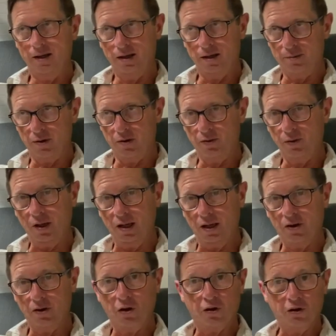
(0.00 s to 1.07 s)
Number three,
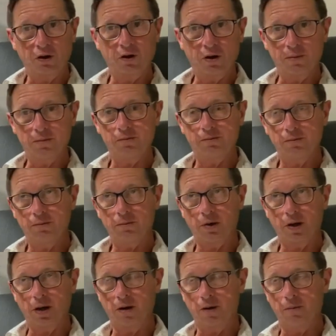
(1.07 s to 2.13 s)
the third
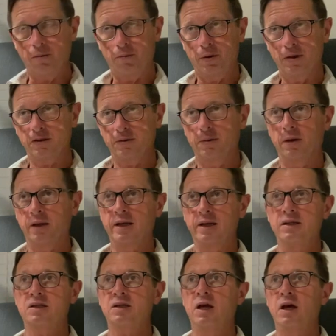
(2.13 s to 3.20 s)
uh, principle
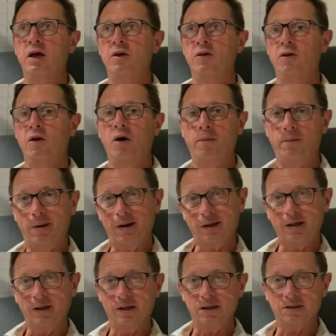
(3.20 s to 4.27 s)
is the
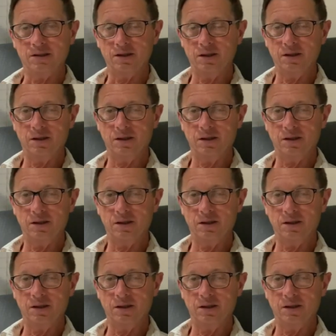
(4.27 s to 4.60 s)
homunculus.